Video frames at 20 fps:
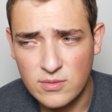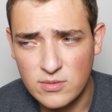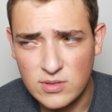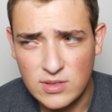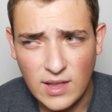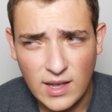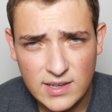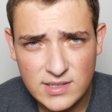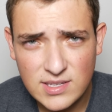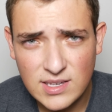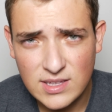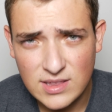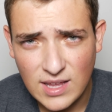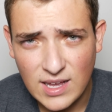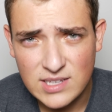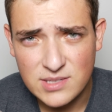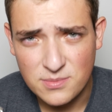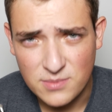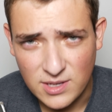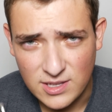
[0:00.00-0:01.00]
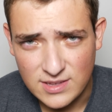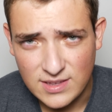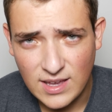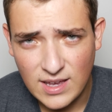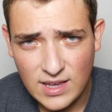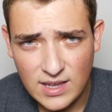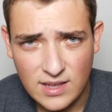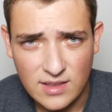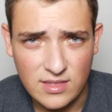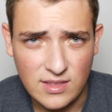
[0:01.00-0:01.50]
the S8 lasts me a
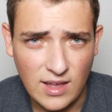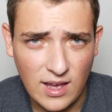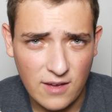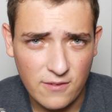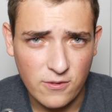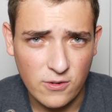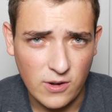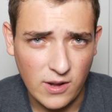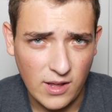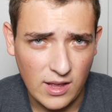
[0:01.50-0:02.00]
day and the iPhone